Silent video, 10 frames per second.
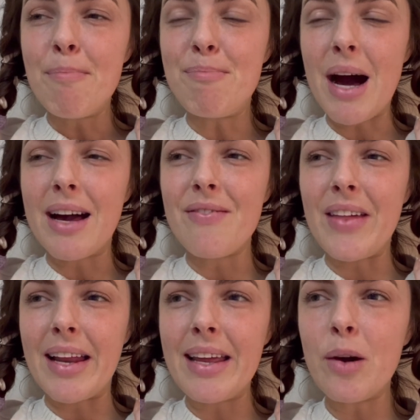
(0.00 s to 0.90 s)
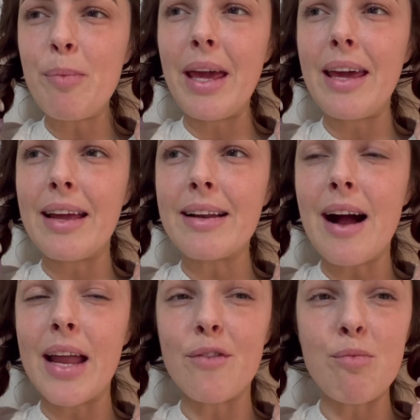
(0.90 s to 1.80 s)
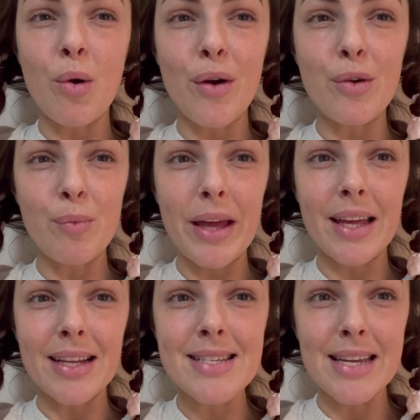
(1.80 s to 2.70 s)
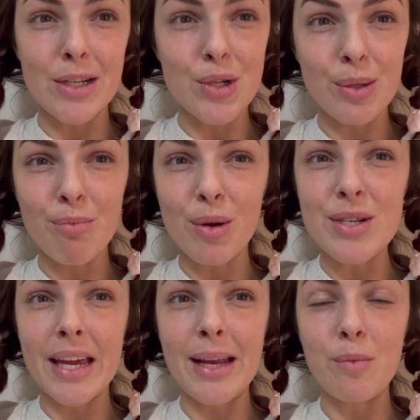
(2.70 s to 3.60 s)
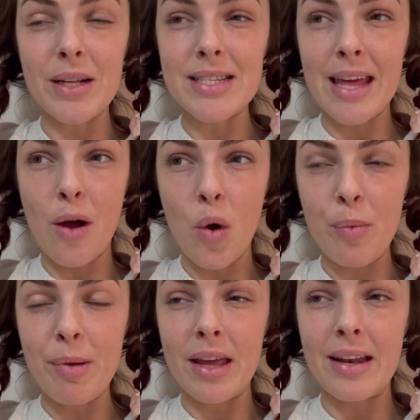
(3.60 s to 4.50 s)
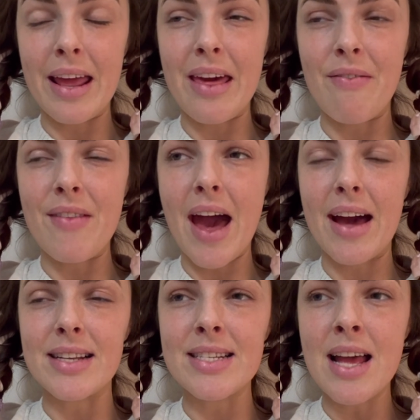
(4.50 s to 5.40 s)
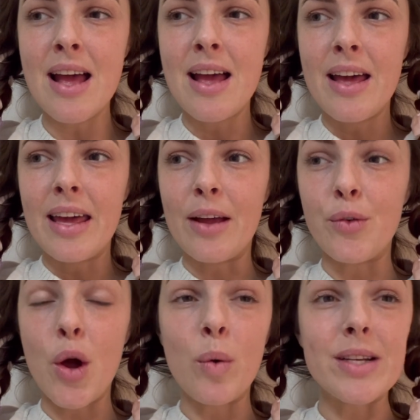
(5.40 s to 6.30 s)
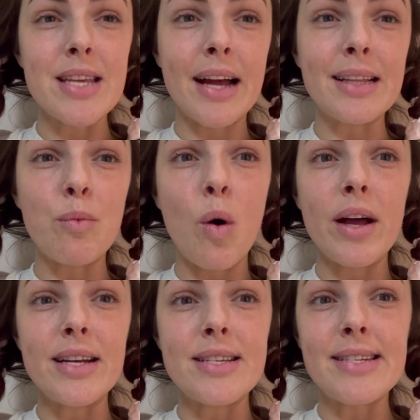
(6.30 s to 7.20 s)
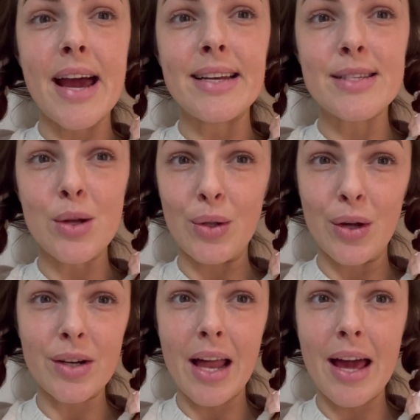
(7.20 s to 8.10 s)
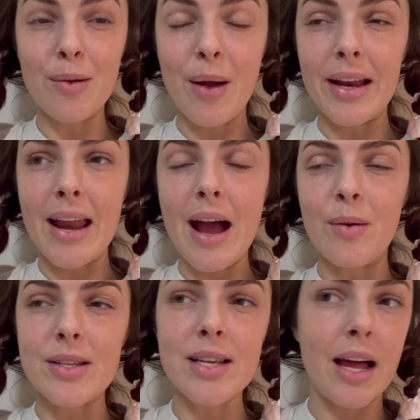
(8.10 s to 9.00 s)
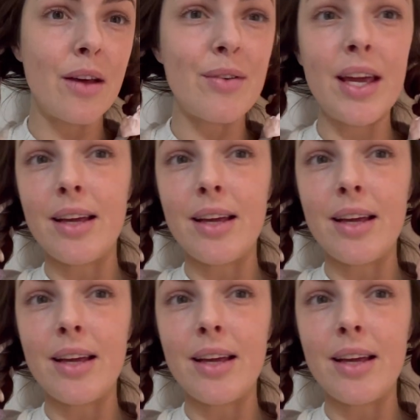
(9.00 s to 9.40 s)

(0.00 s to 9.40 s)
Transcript: but then he'll be in kind of more of a regular schedule and routine once they open, in that he'll know exactly what his days look like. Right now it's kind of